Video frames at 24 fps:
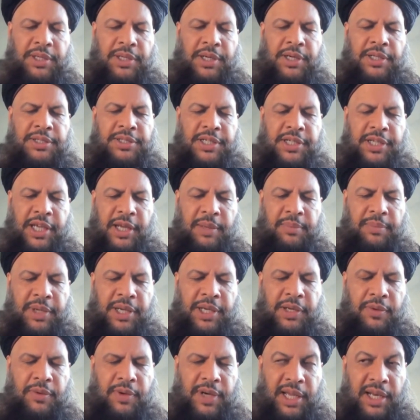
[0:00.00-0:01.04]
brothers, it can
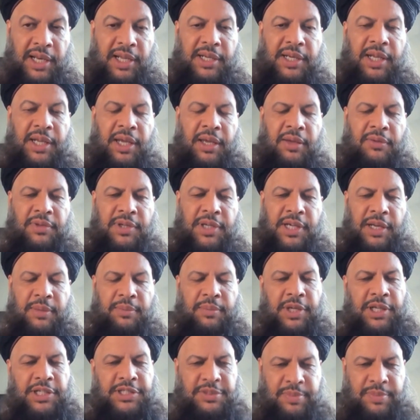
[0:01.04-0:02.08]
be your relatives, it can
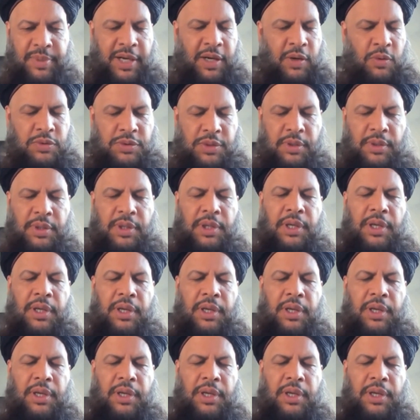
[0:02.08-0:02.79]
be spouse.